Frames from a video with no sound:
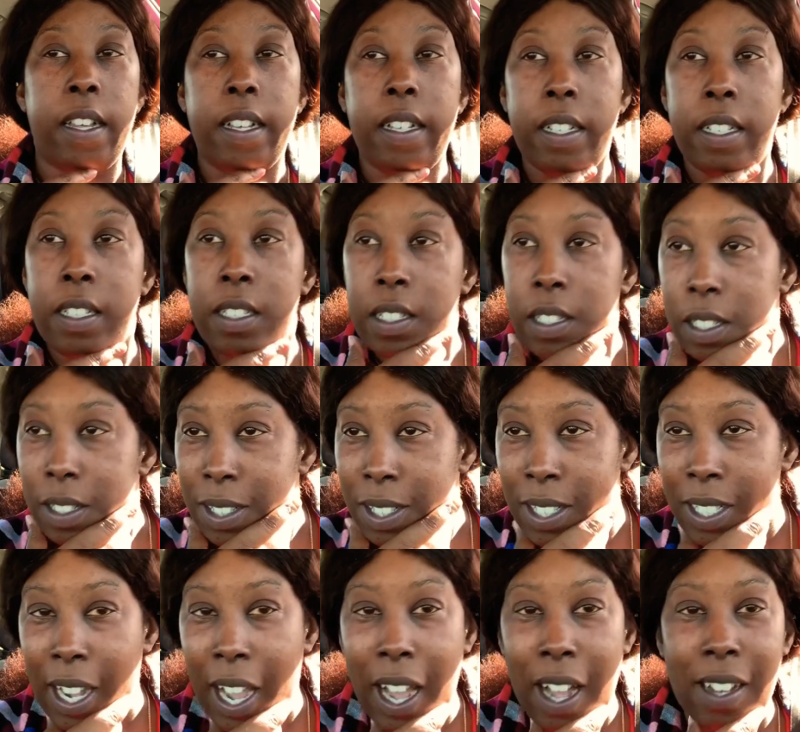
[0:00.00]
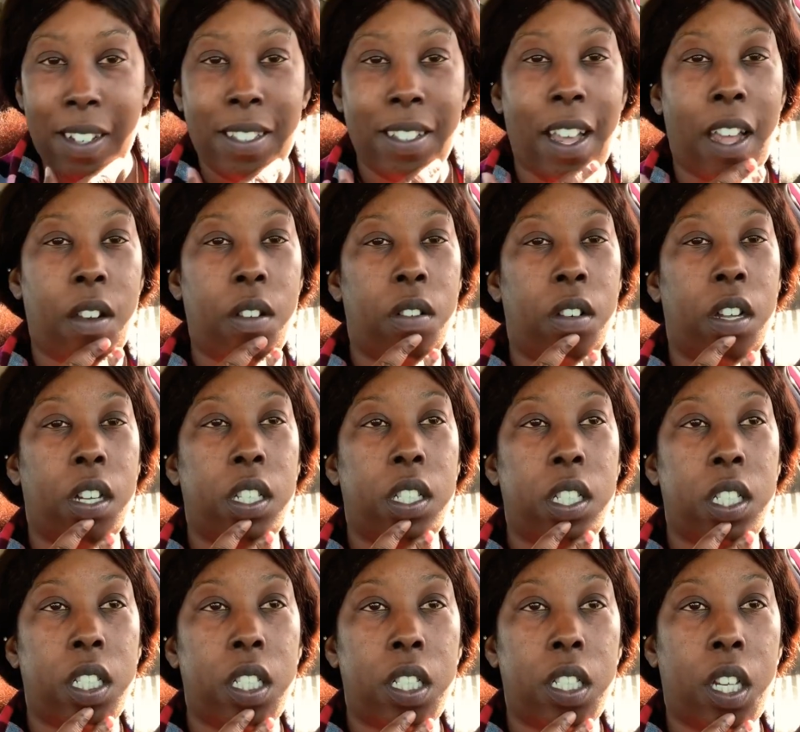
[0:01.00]
Cause it's the shots. I don't like
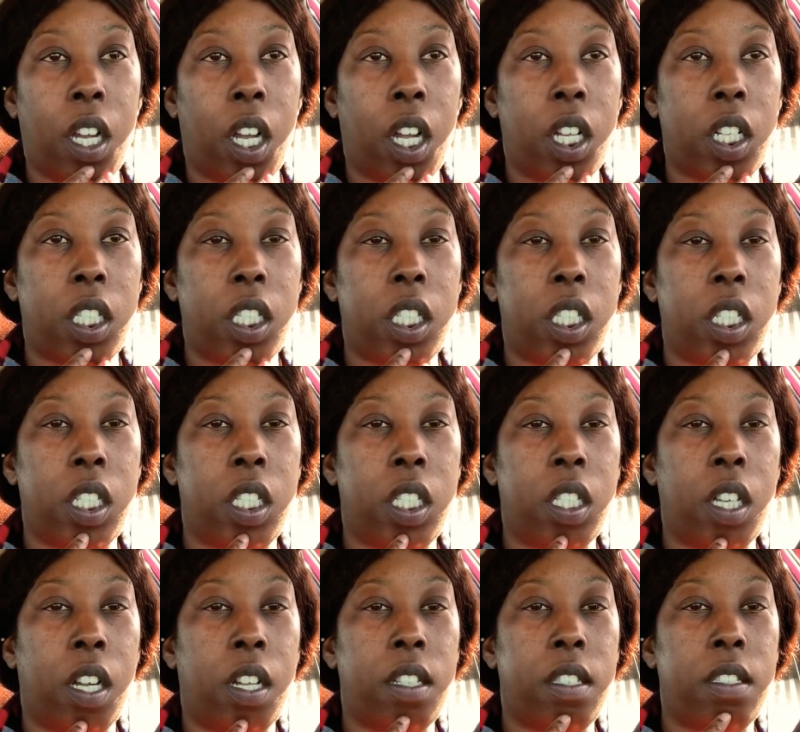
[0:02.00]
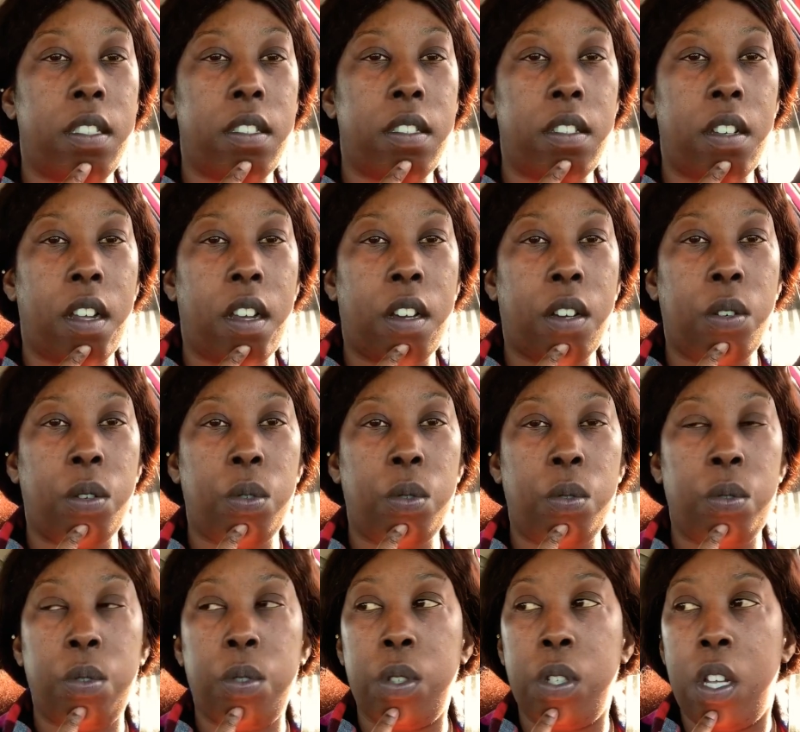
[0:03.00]
the shots. The shots is not
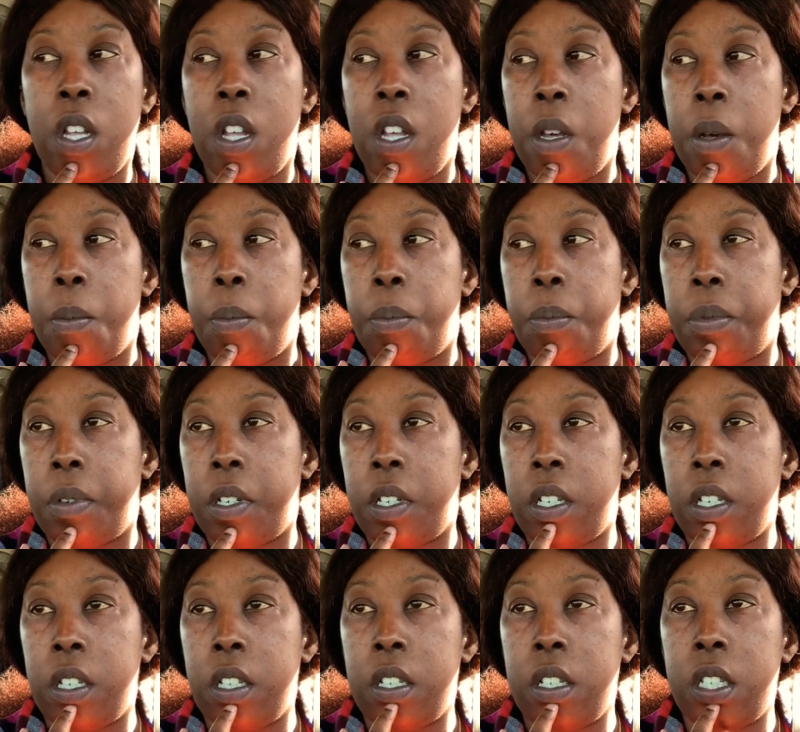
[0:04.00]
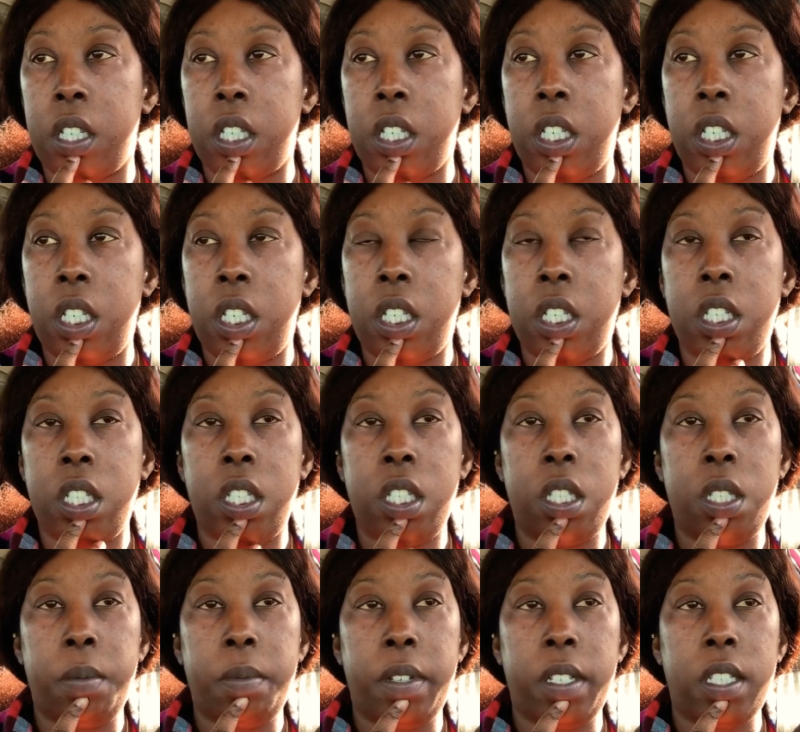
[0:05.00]
cool. Uh, yeah.
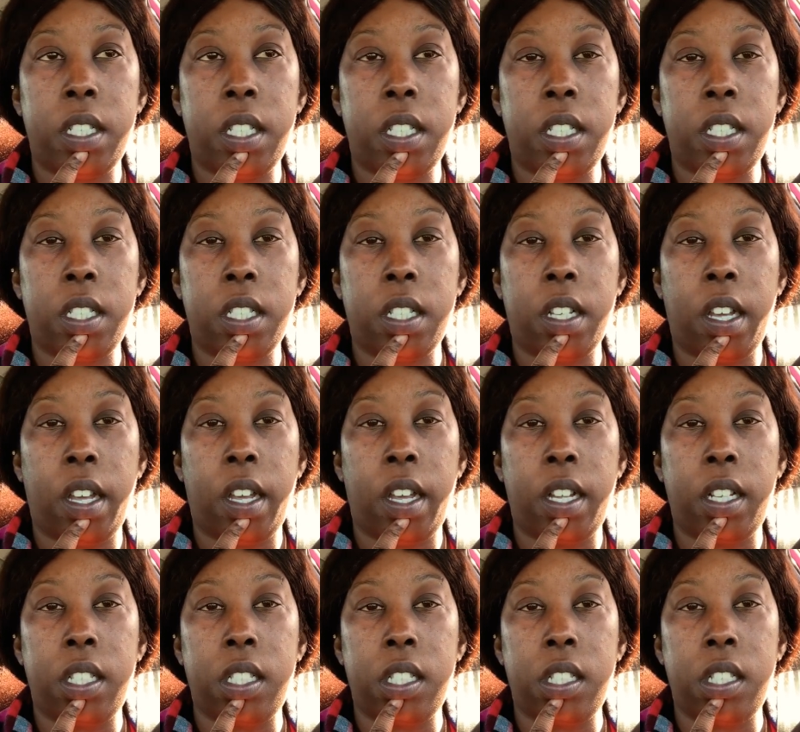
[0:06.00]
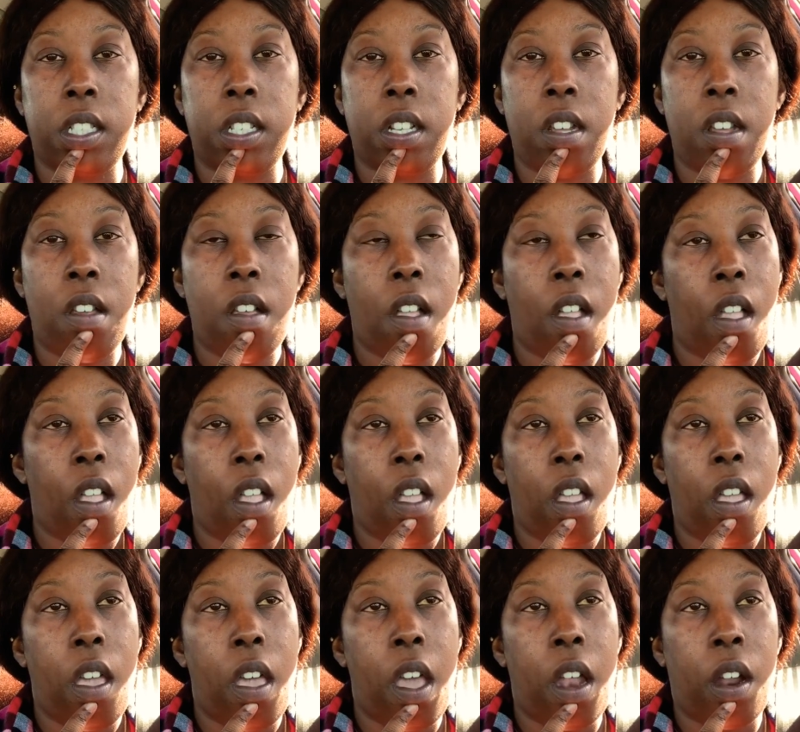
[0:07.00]
I'm about to get this gas and
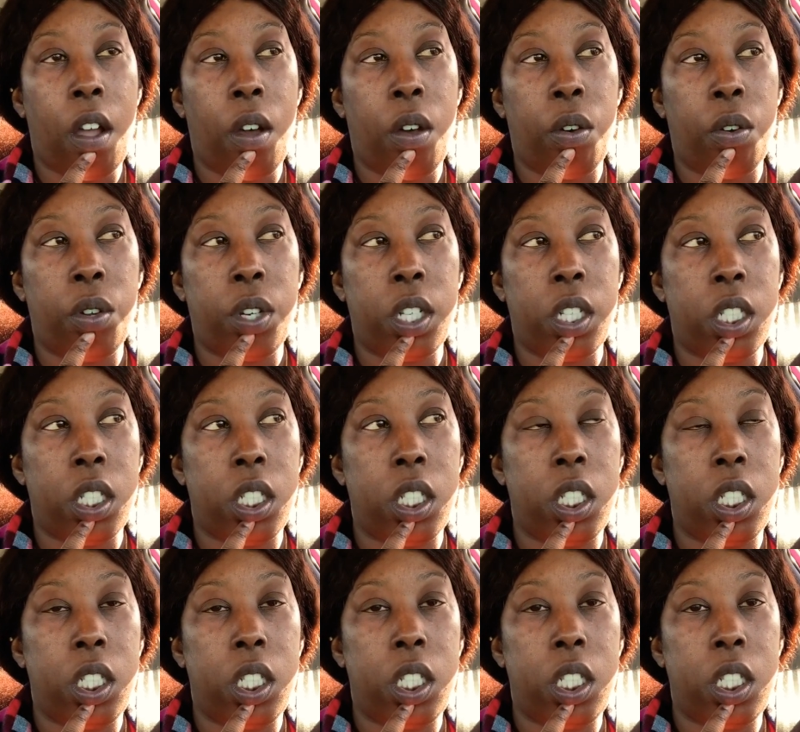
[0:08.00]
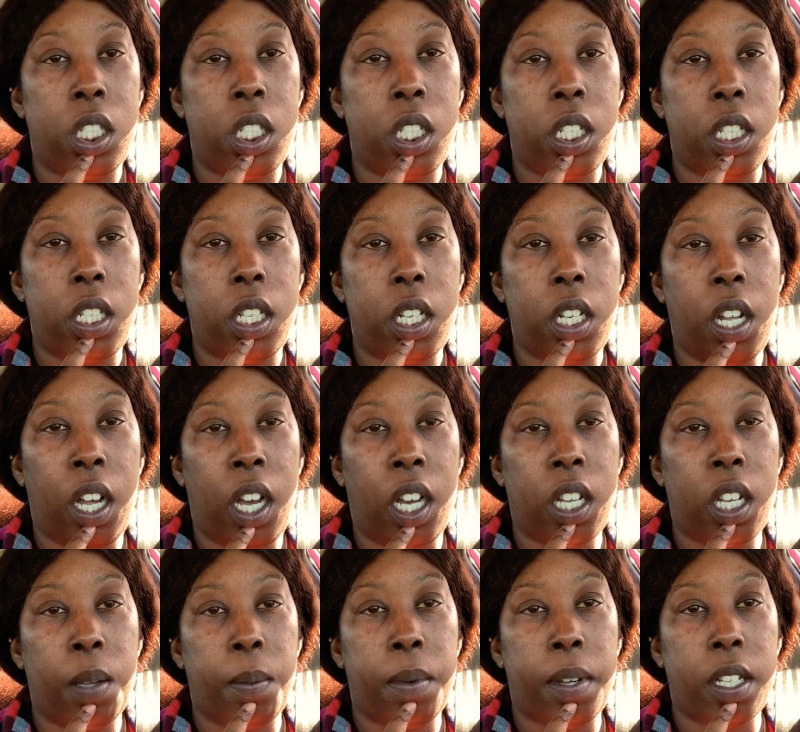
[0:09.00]
head on and I'll
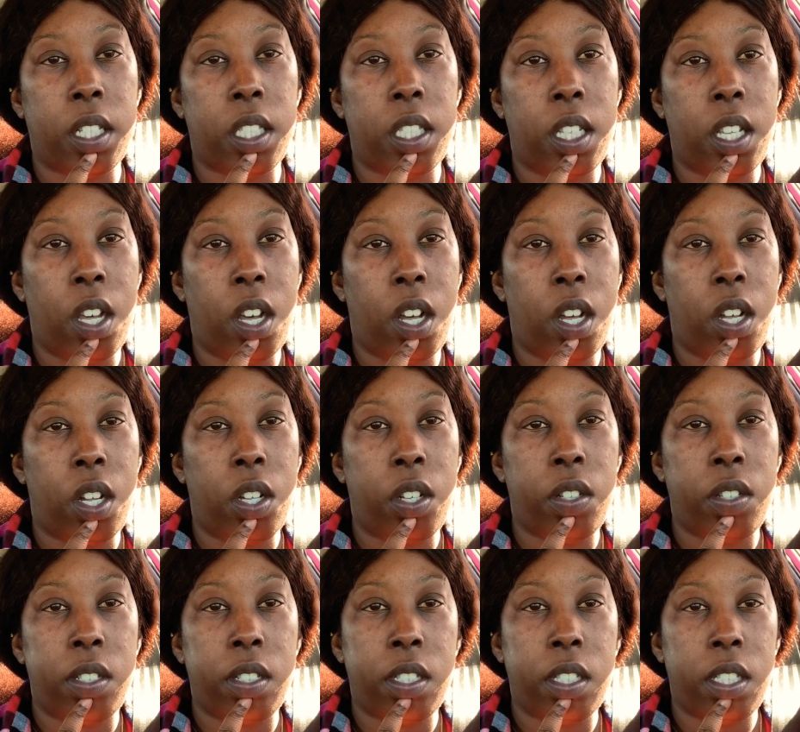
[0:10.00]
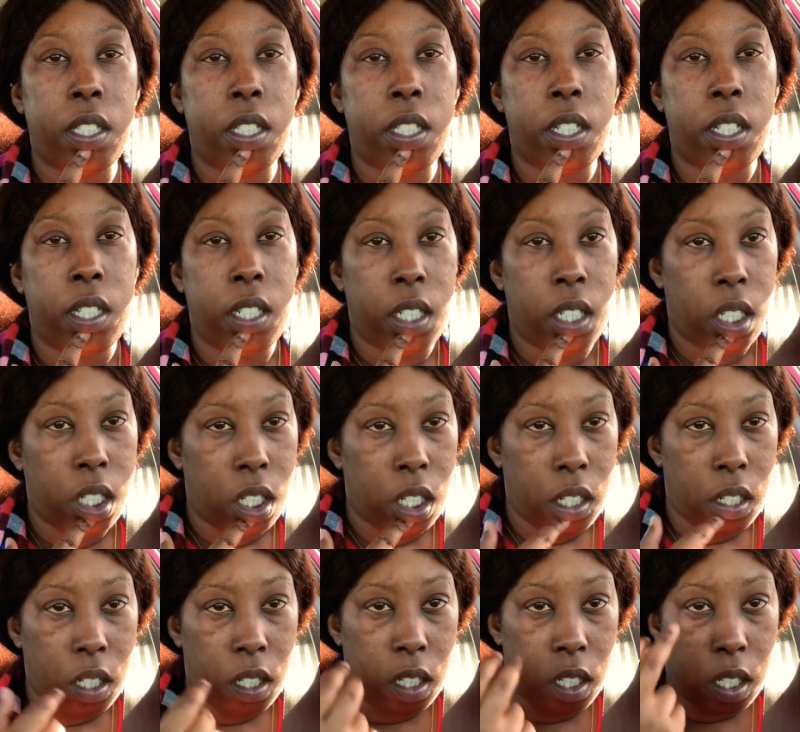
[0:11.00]
get back to y'all
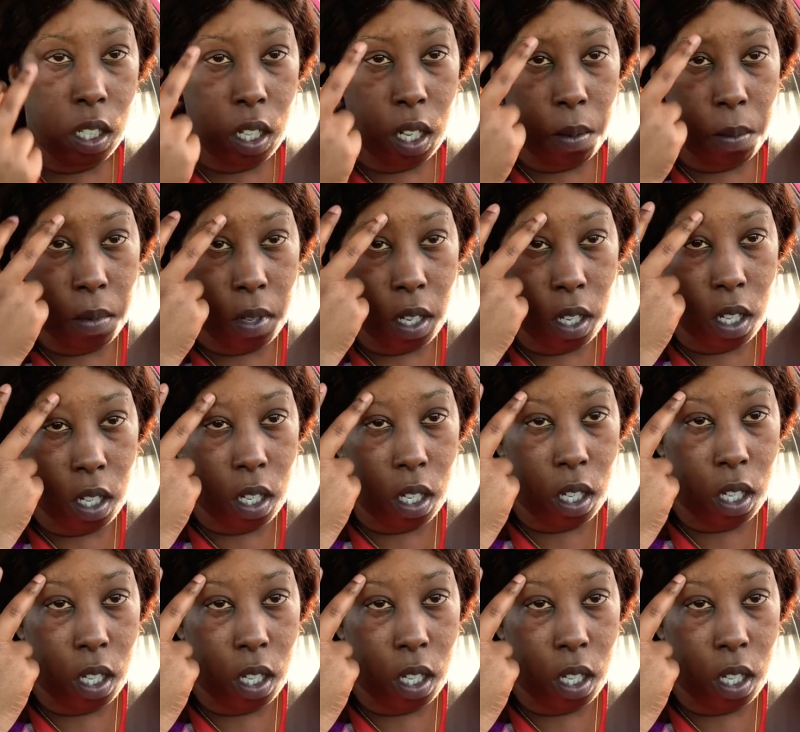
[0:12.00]
in a minute.